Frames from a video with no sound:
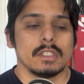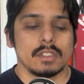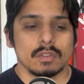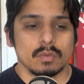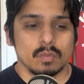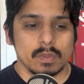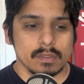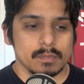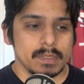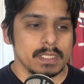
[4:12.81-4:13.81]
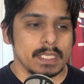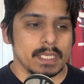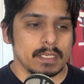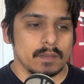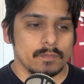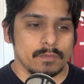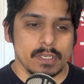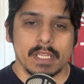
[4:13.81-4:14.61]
you will be getting free